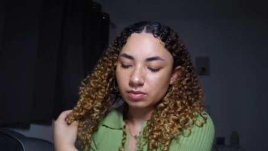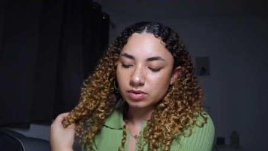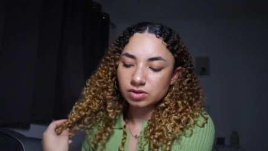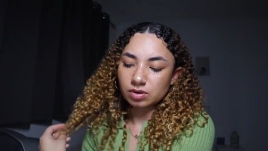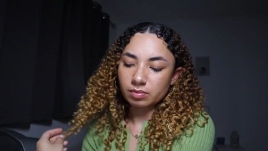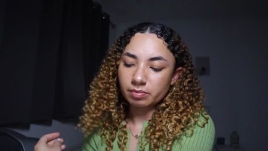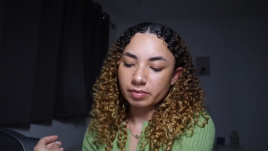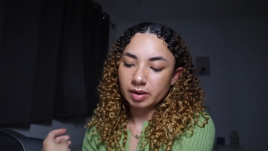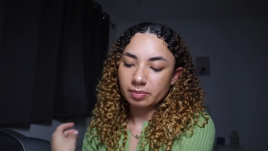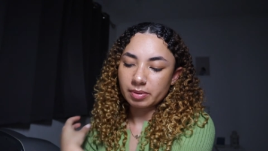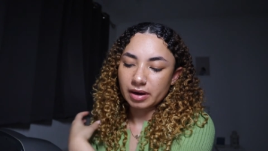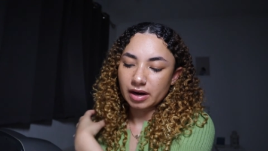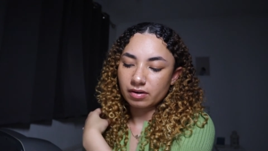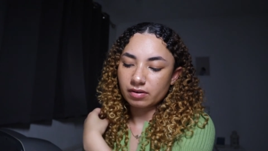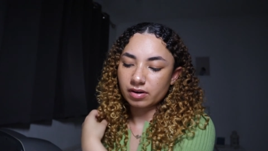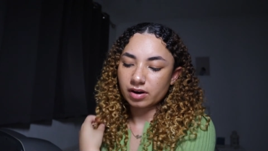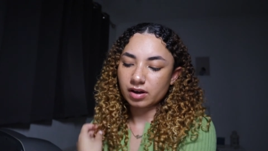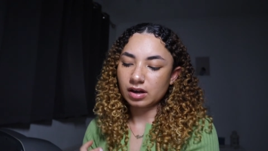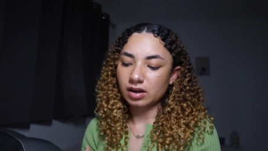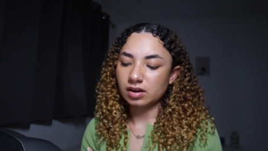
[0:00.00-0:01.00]
was on my
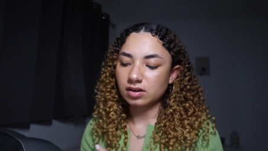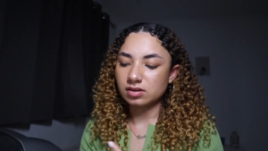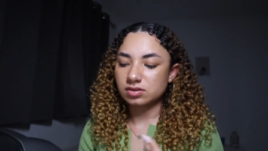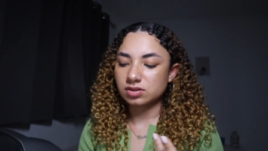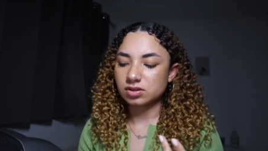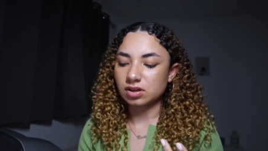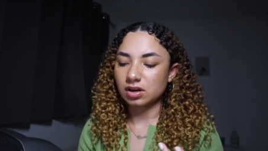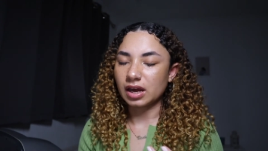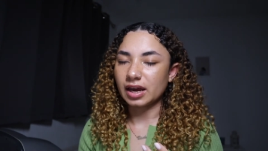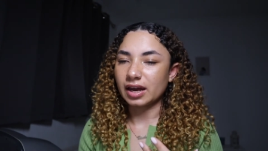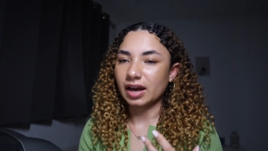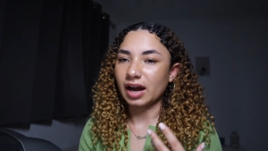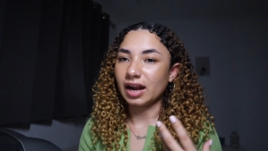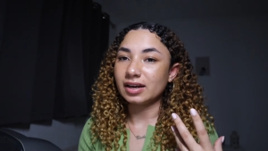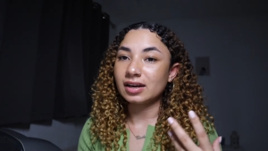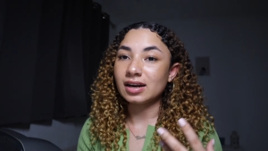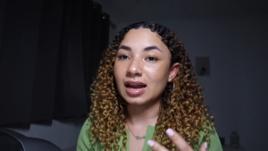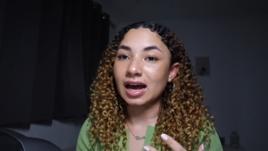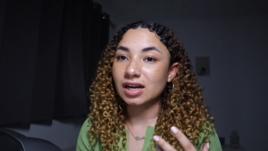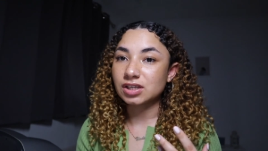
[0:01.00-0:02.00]
period, so like I
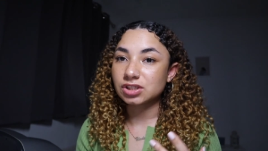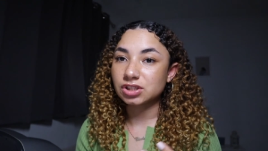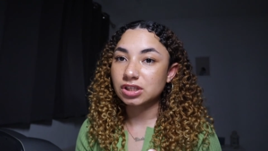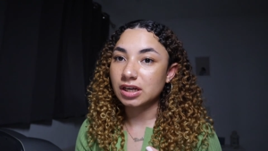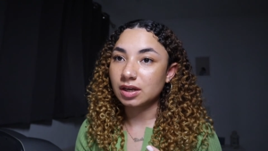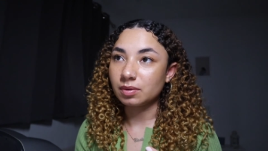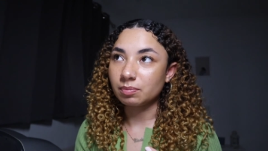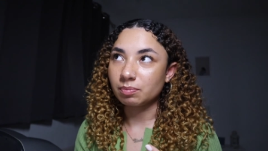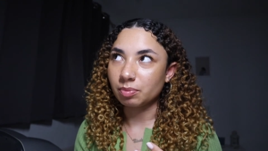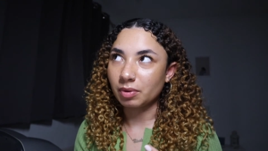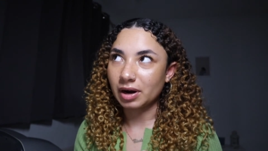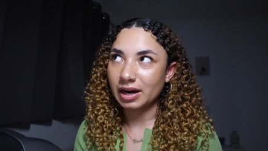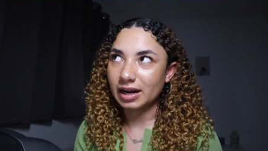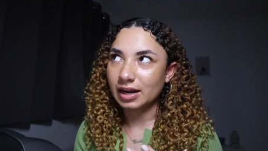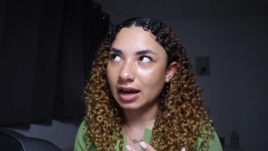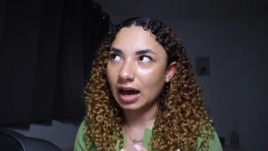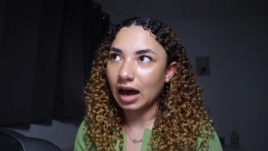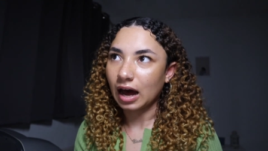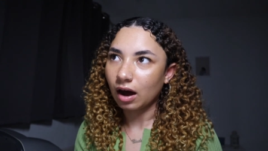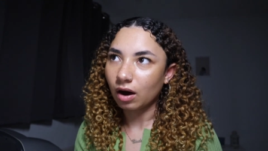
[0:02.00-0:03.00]
didn't actually
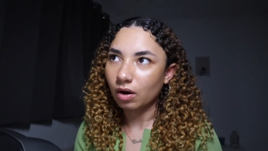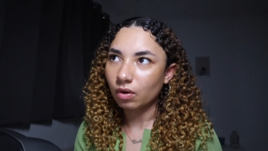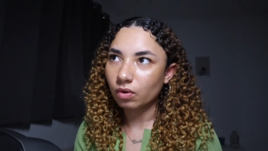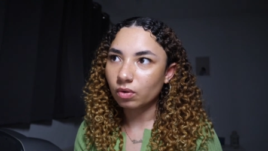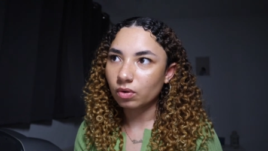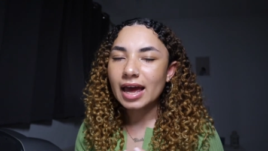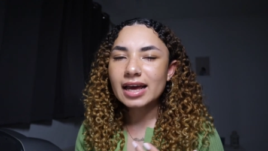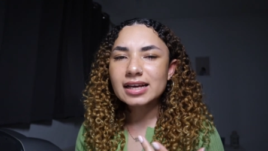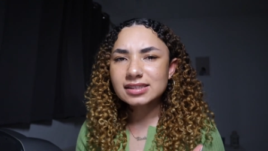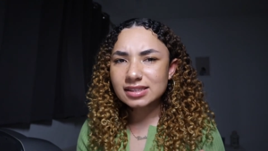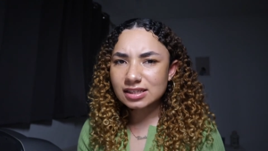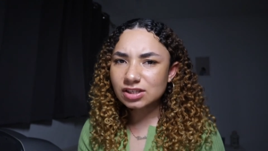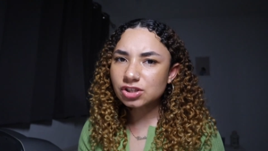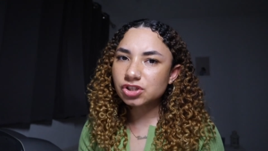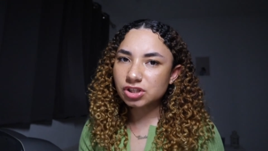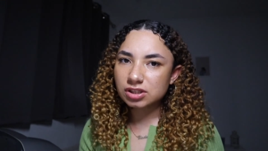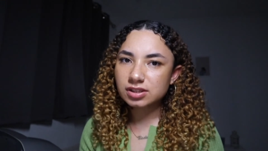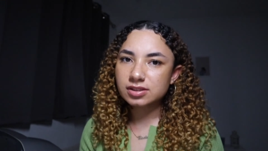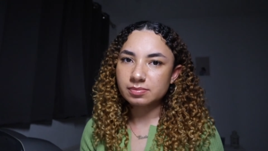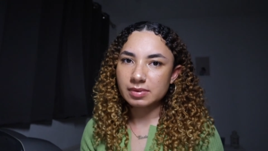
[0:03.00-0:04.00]
break out. Is this
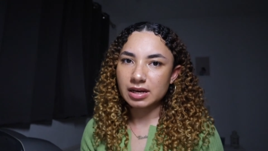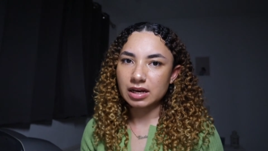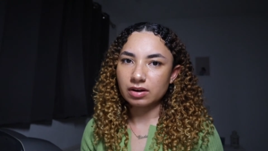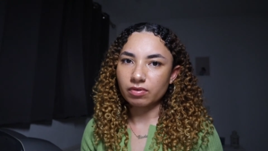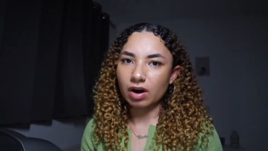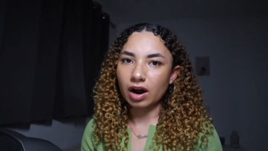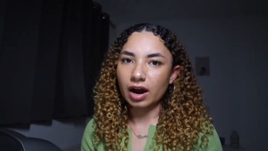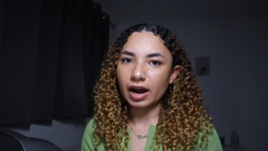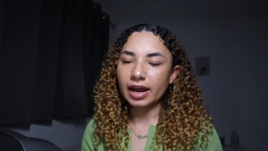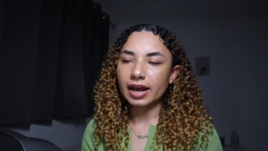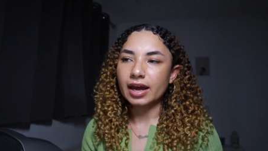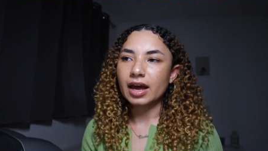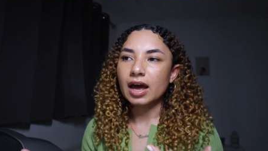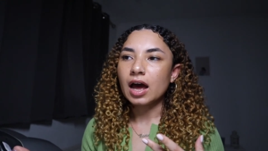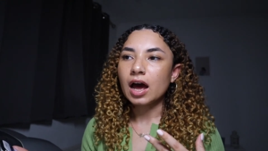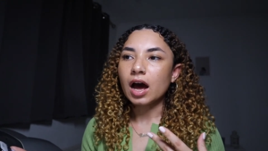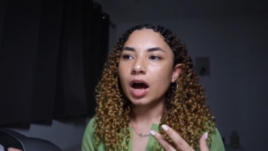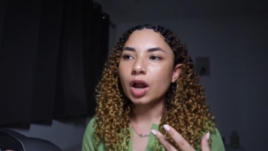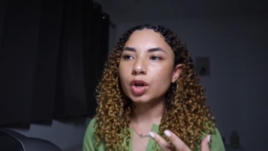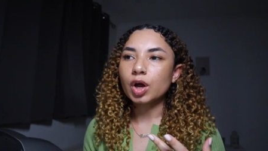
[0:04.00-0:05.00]
just me, right?
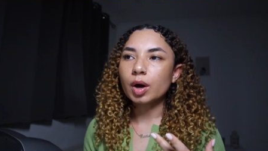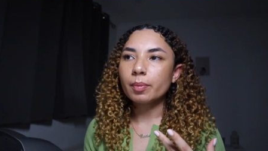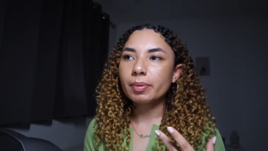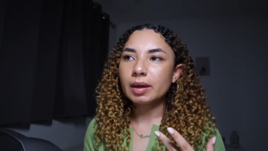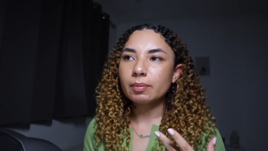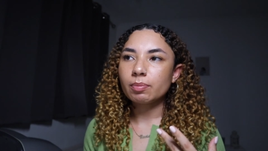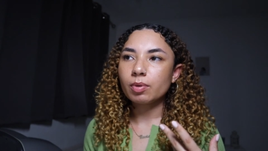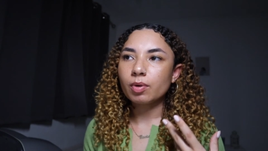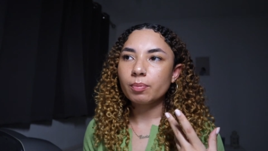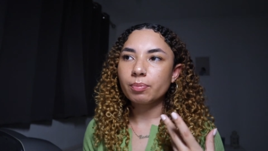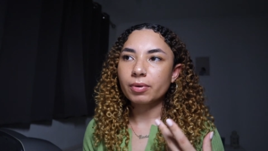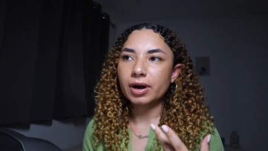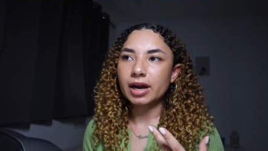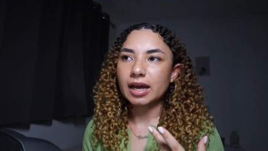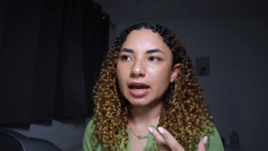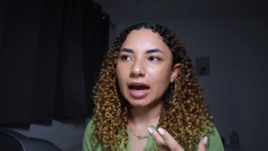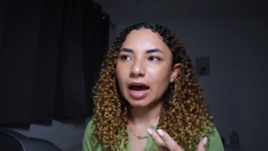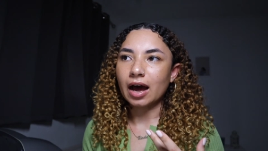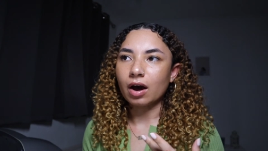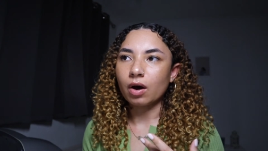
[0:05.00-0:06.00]
A lot of people
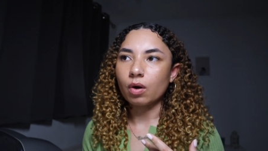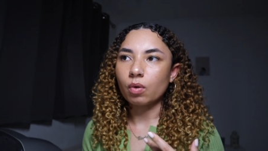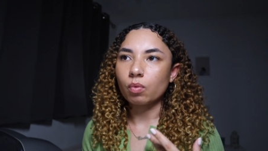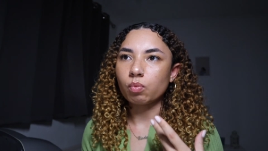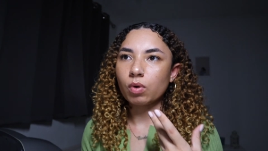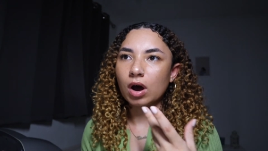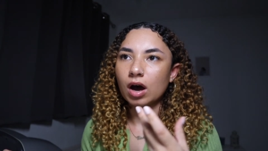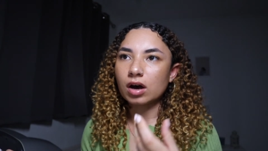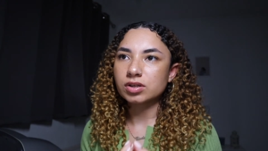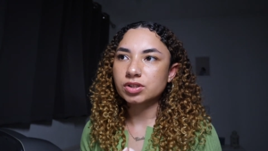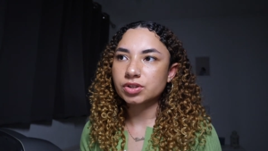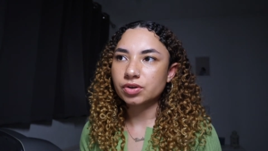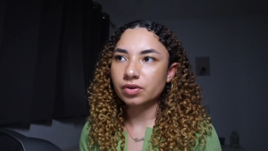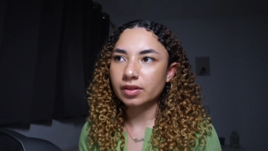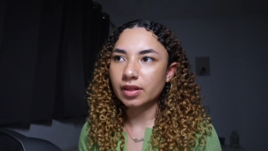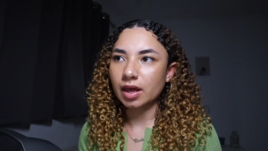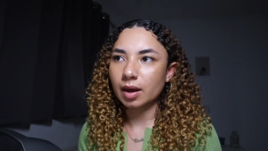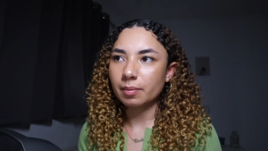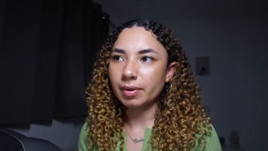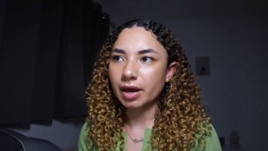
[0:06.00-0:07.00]
break out whilst they're
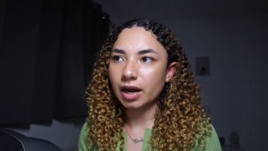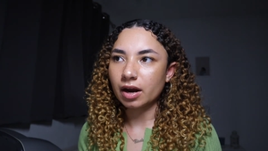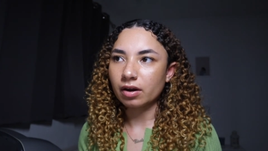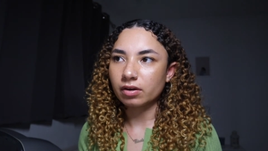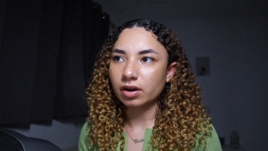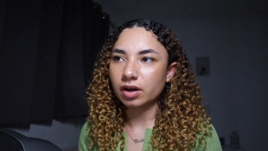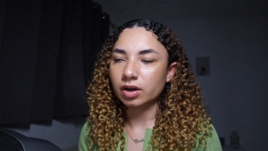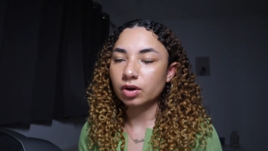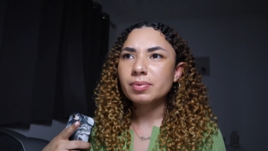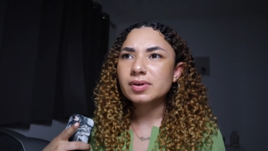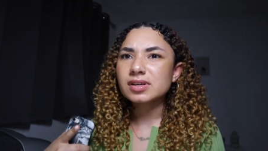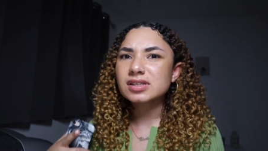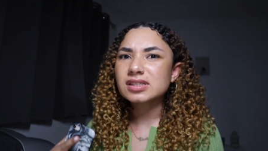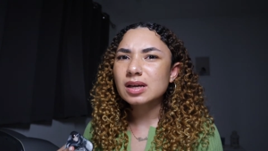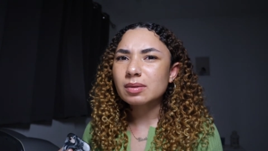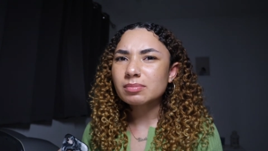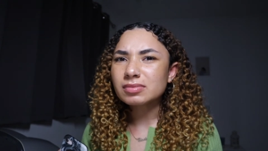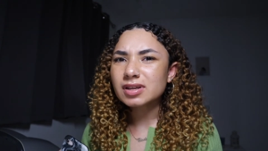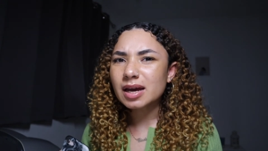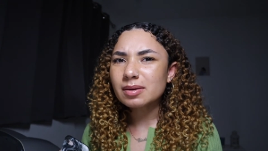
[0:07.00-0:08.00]
on their period, but
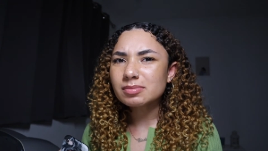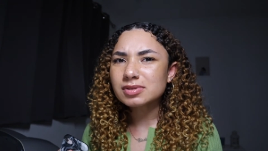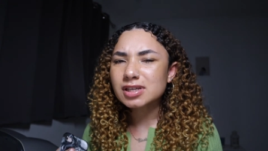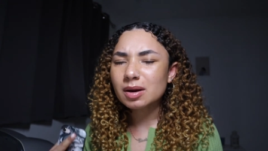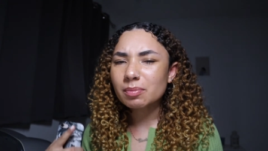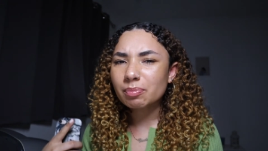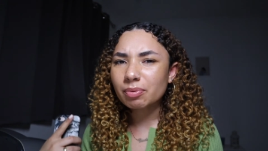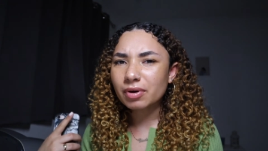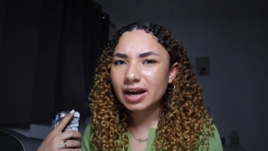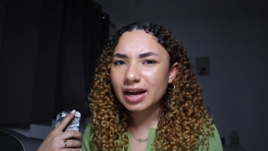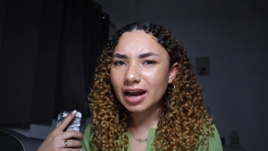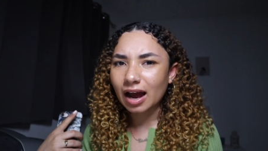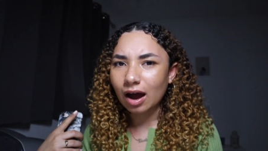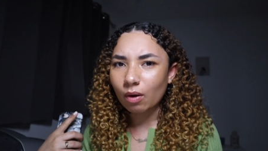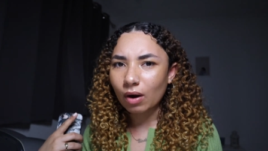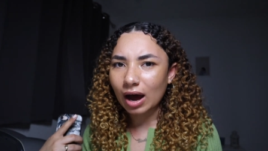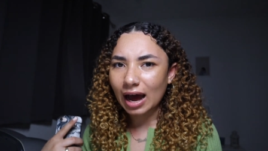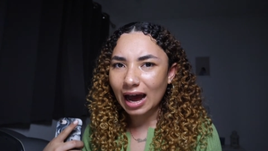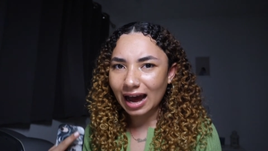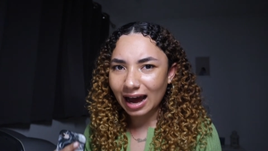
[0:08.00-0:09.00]
sometimes they break
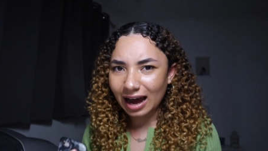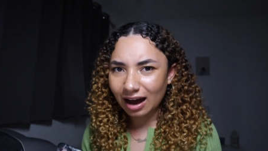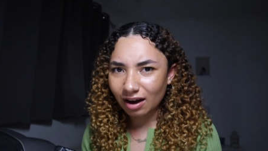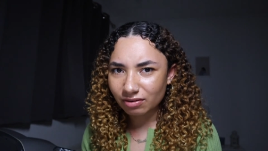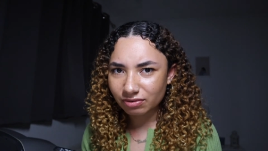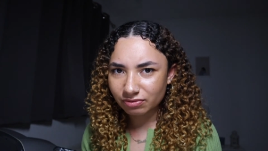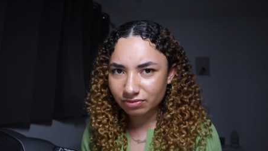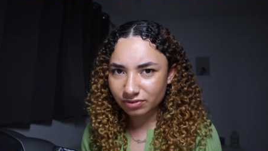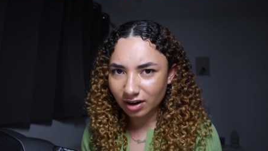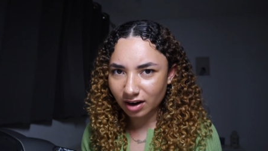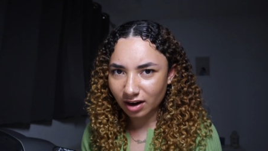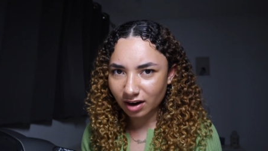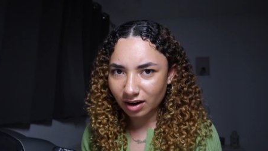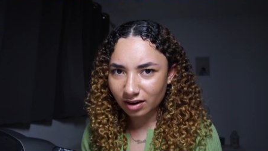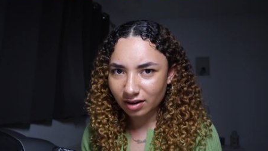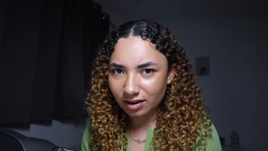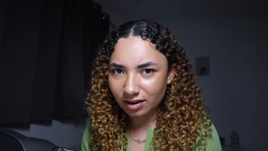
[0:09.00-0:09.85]
out after